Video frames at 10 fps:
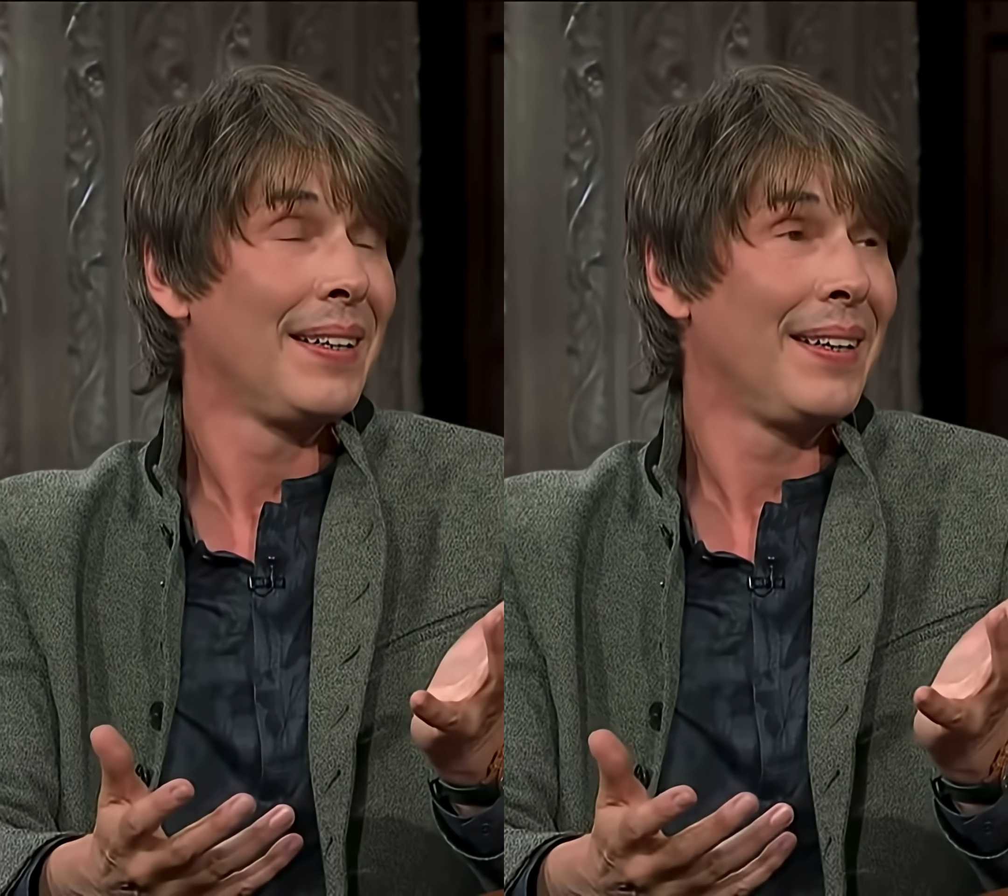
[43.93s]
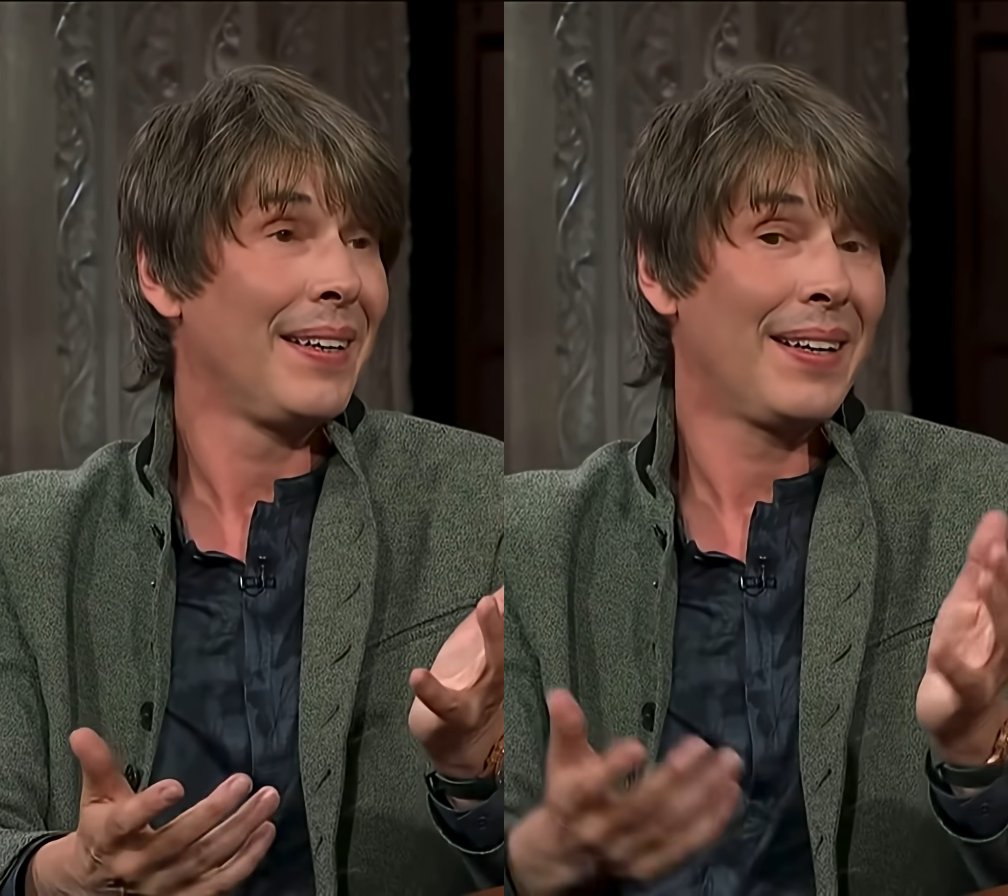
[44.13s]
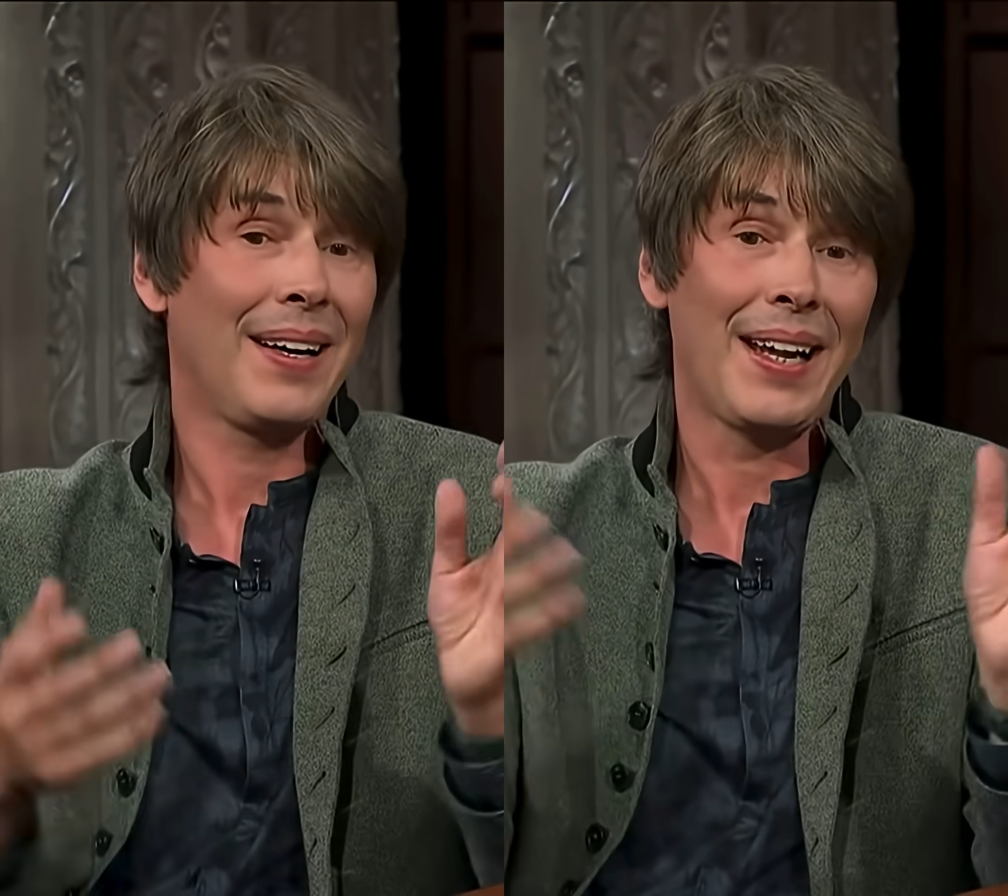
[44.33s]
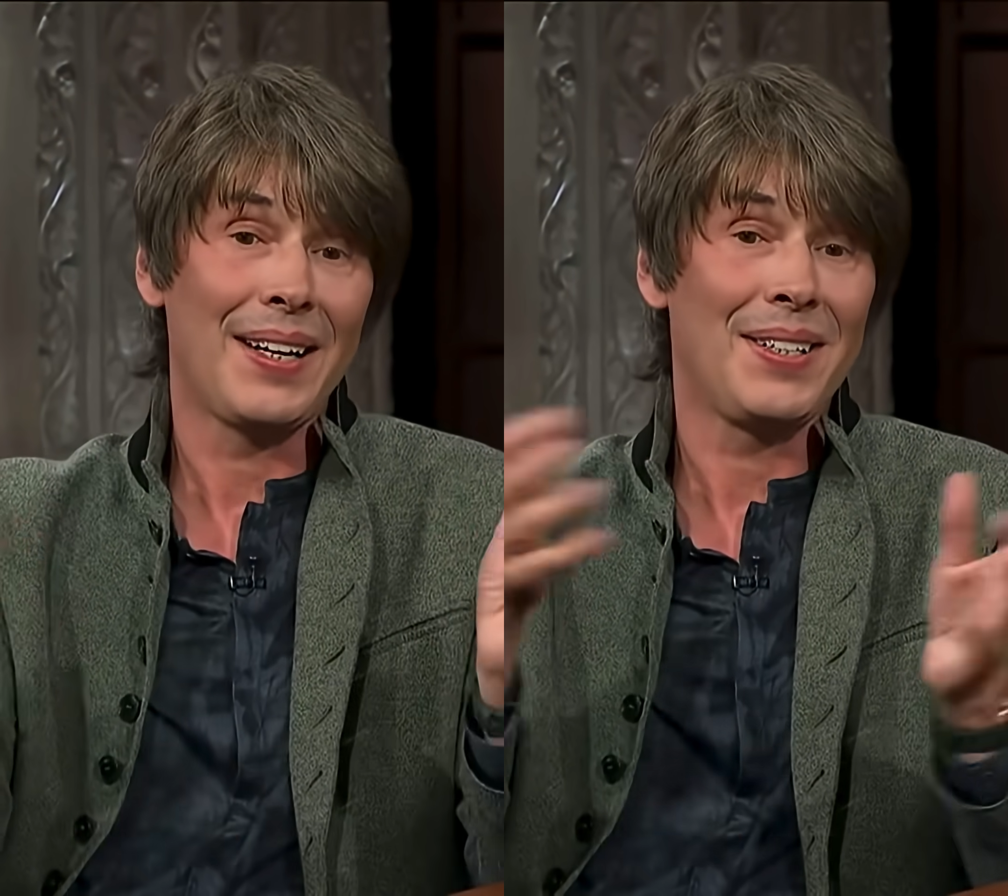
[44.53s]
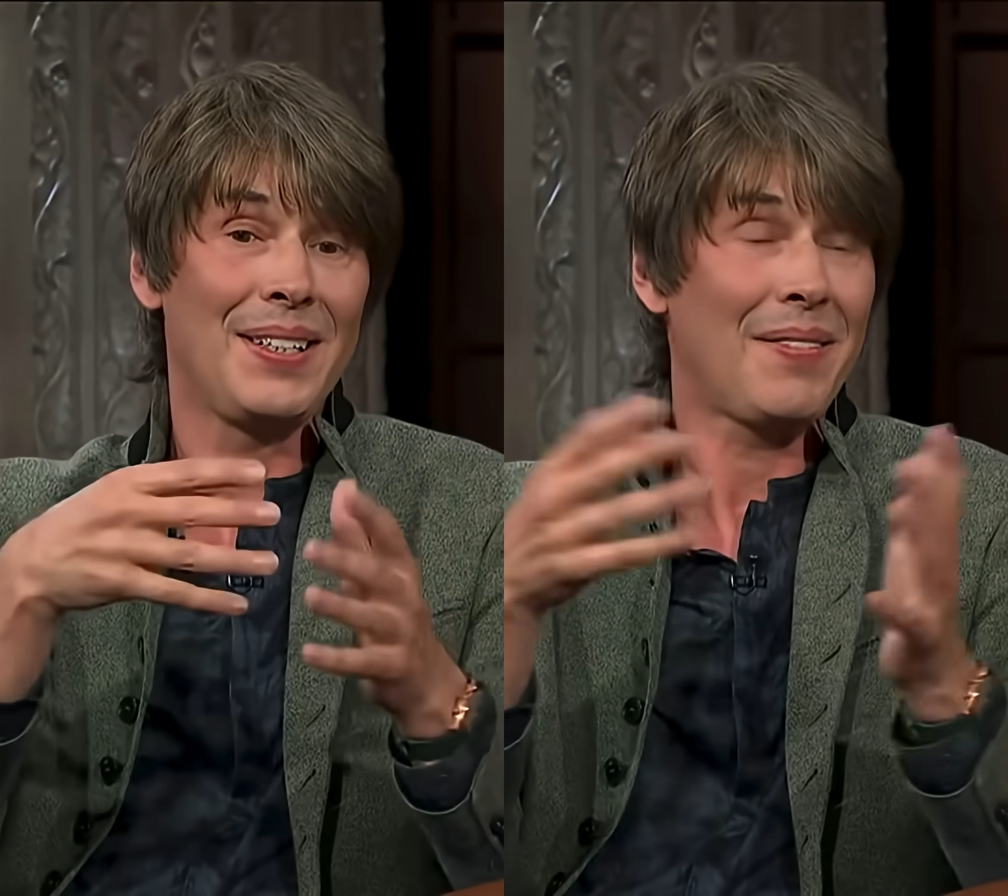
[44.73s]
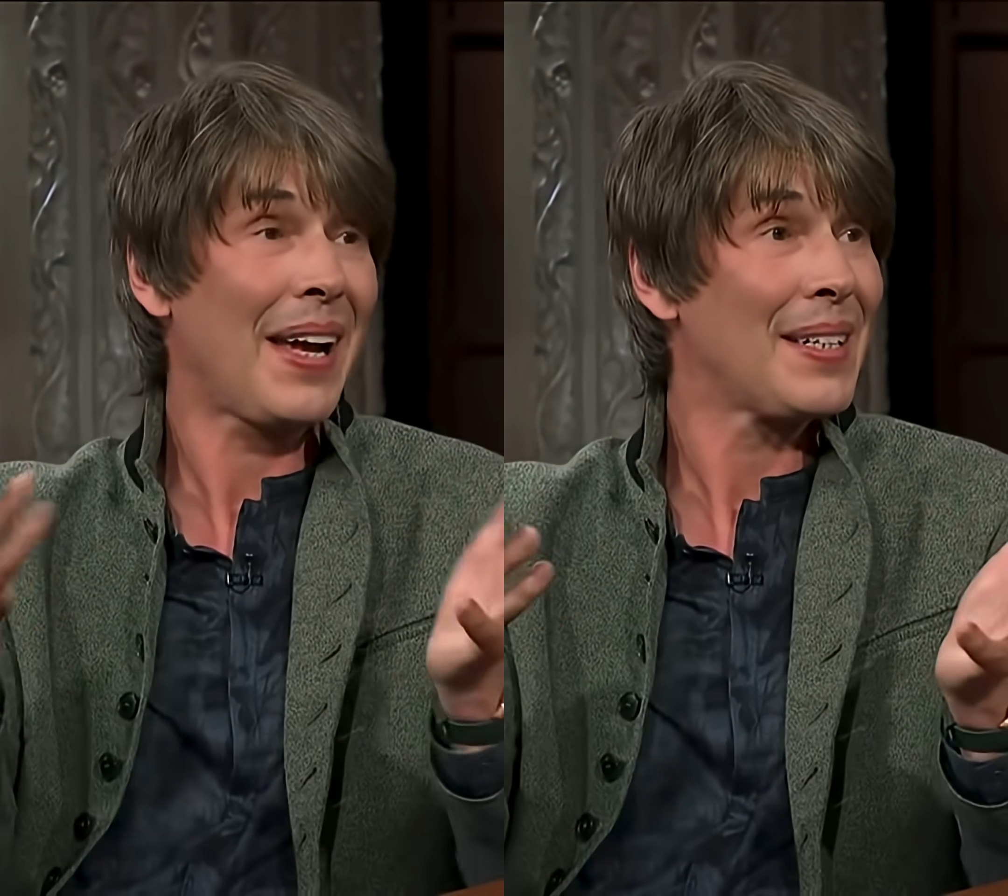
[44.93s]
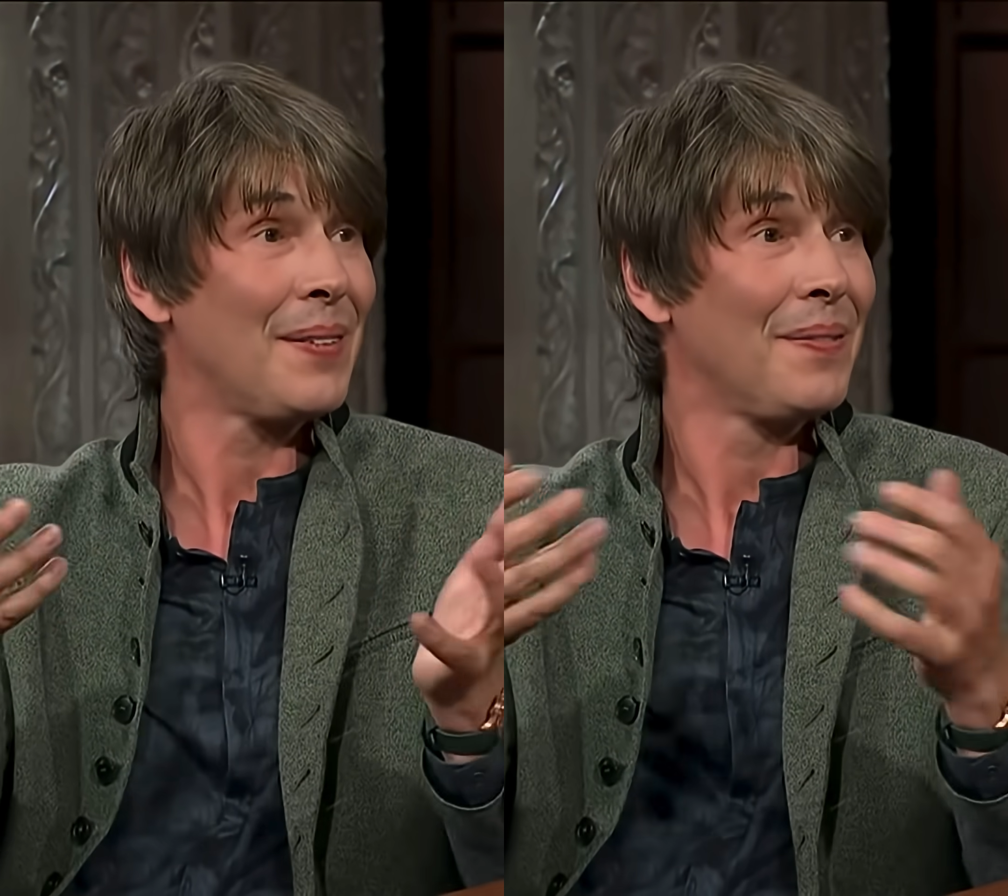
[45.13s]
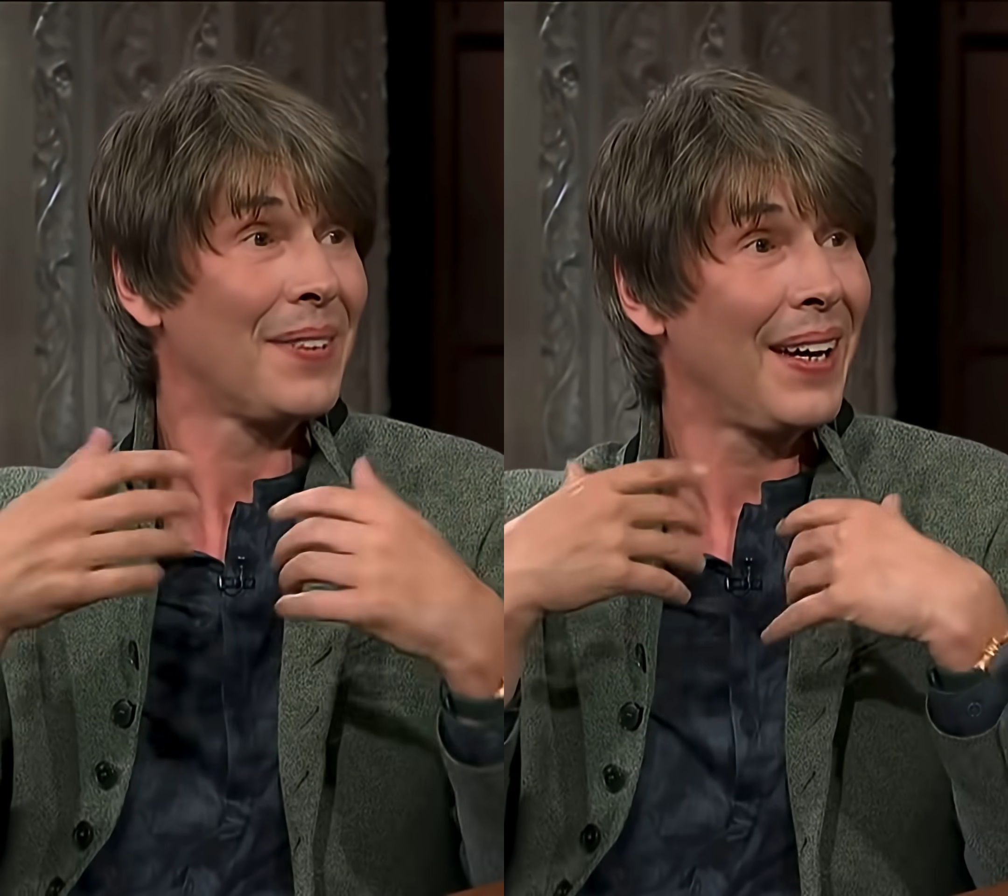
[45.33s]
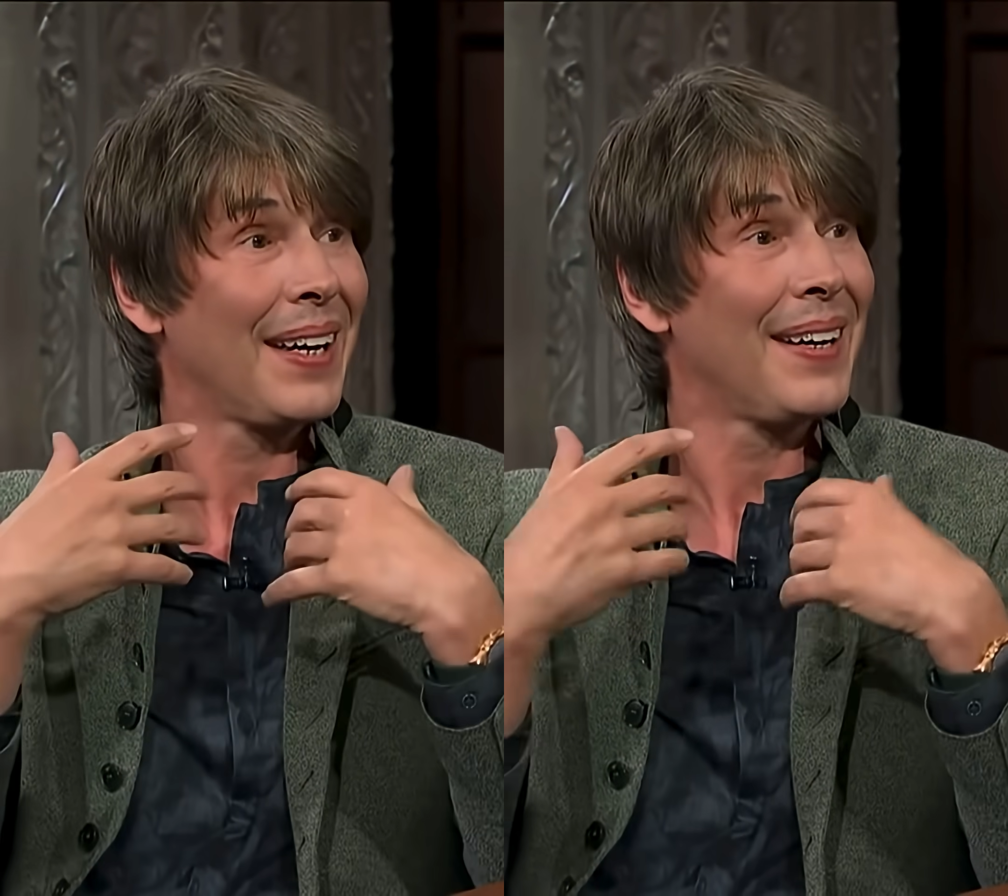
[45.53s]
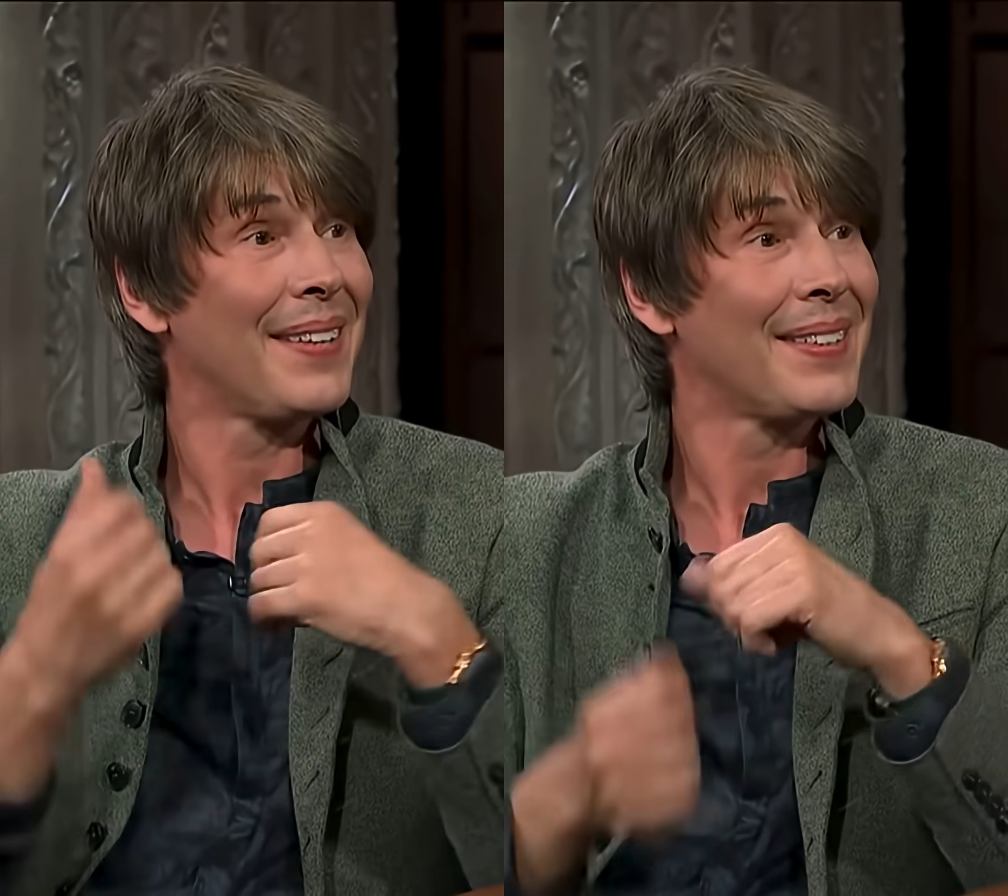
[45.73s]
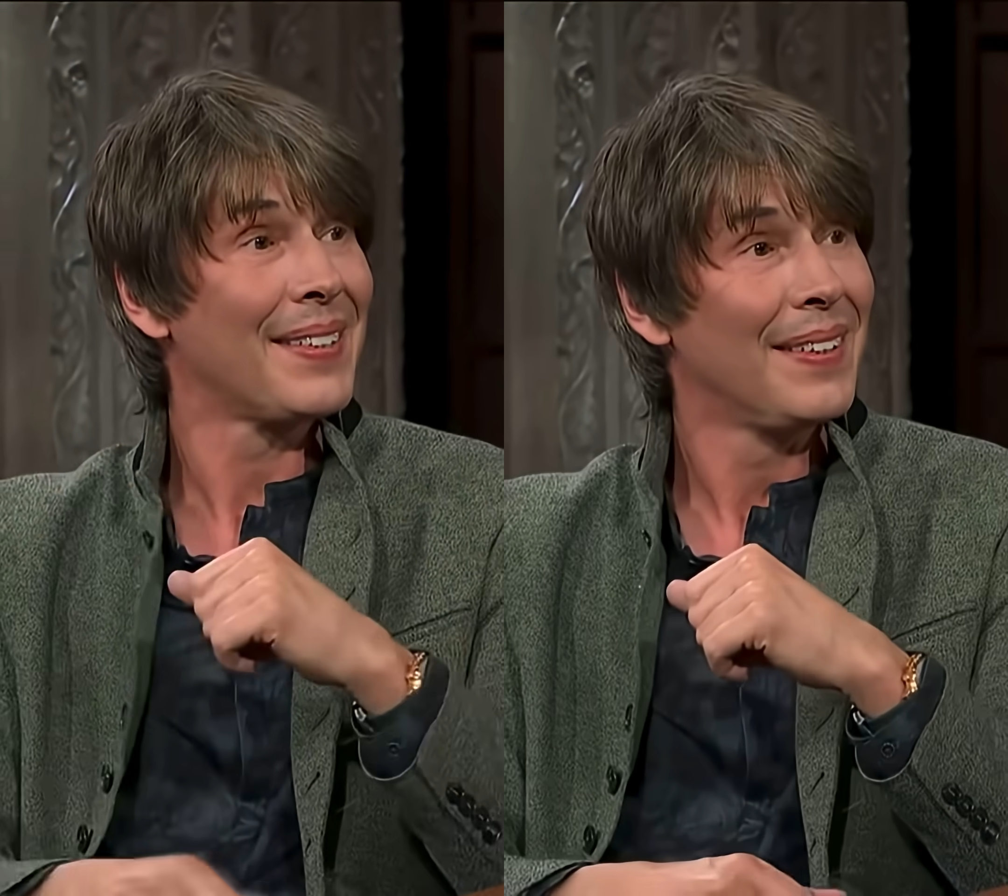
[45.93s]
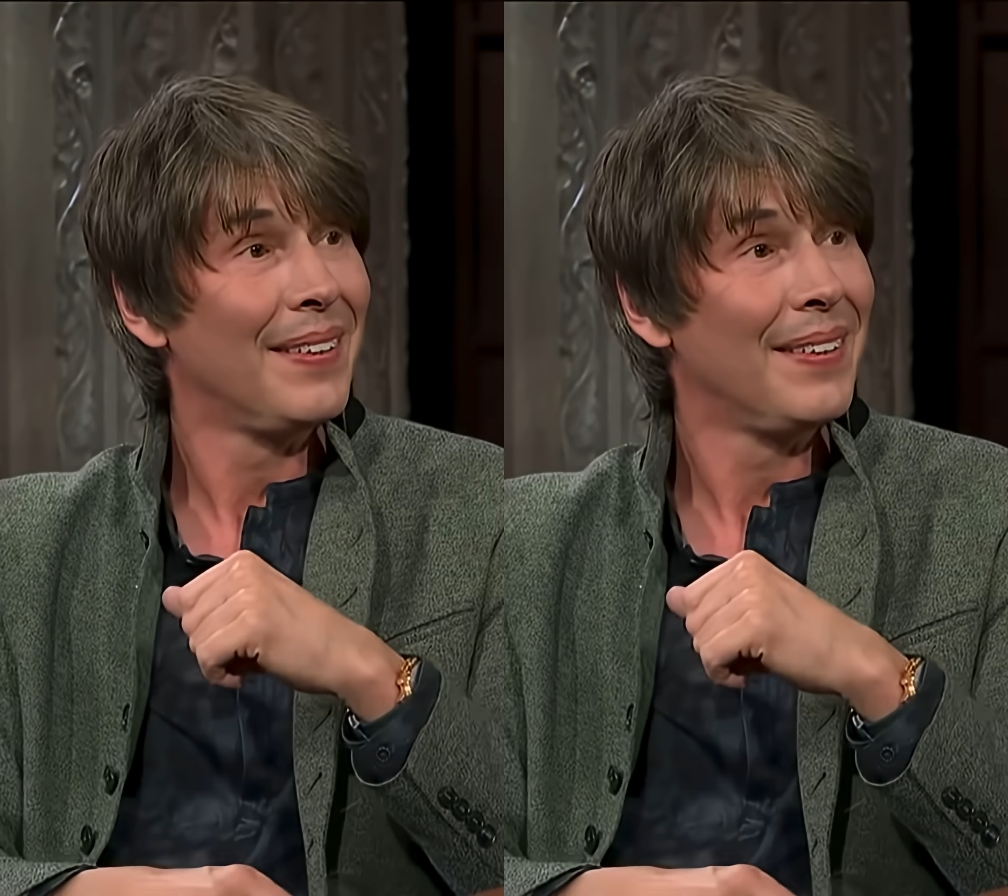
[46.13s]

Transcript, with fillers: that collections of atoms like us